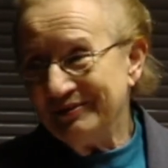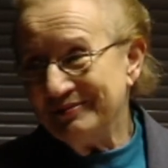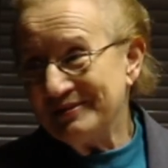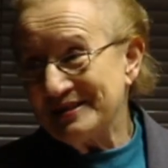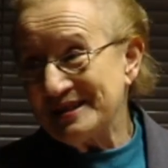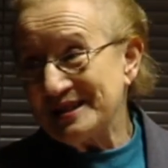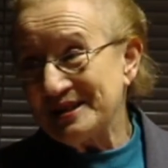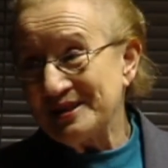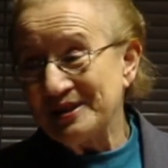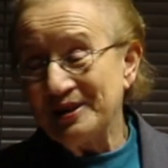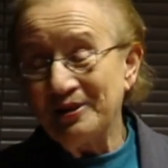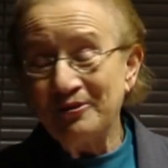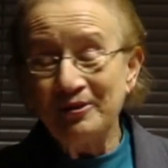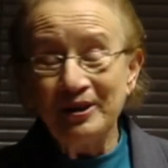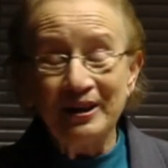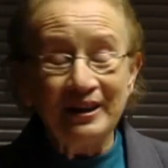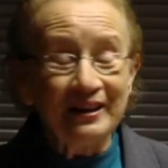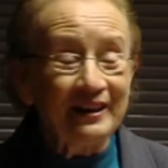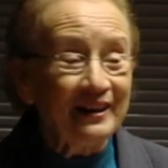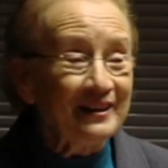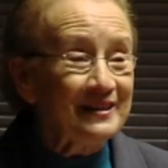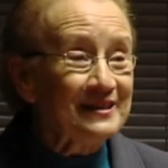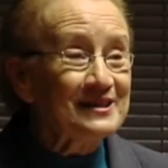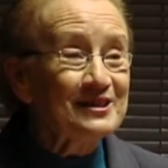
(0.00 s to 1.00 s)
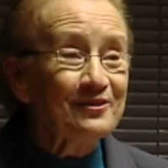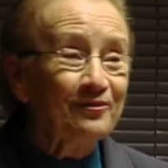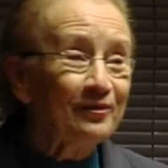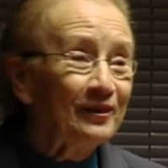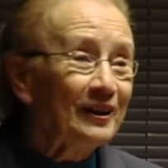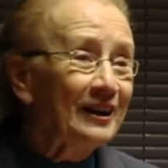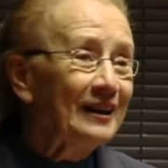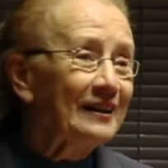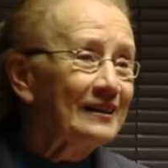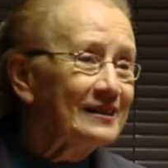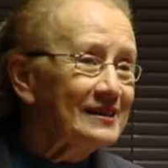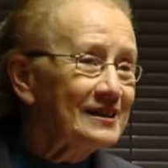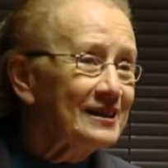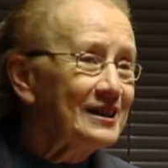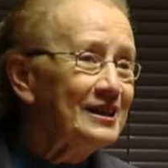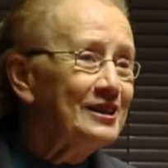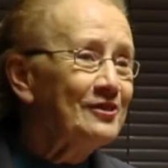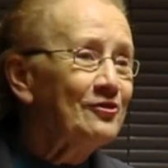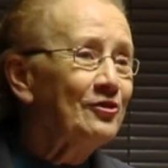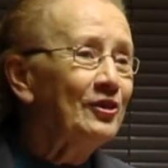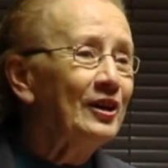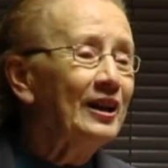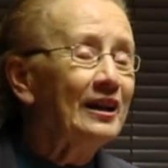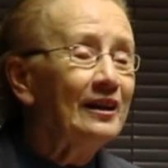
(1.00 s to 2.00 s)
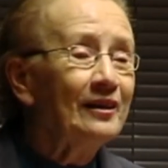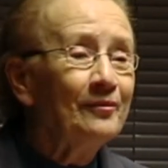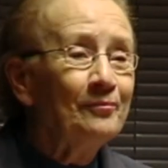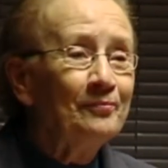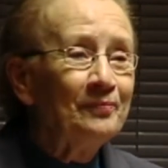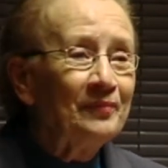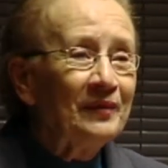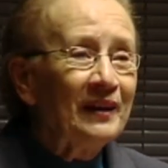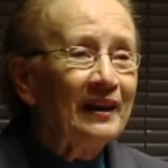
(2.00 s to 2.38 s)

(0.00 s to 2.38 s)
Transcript: snowy and difficult evening,